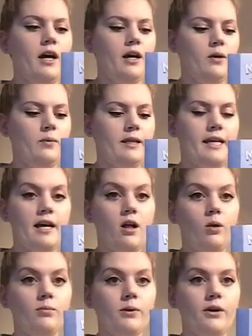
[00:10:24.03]
I don't really
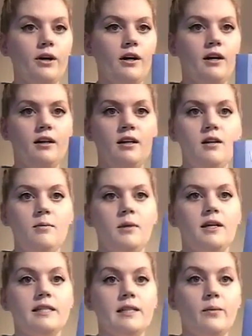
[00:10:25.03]
help her
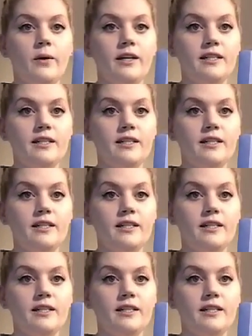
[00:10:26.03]
because I want